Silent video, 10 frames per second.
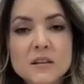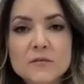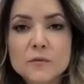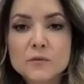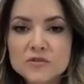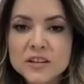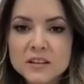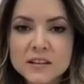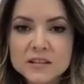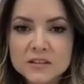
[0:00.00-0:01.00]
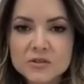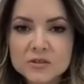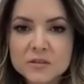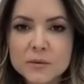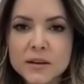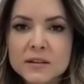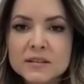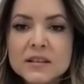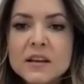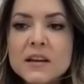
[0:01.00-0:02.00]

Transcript: Unfortunately, that's just the way it is.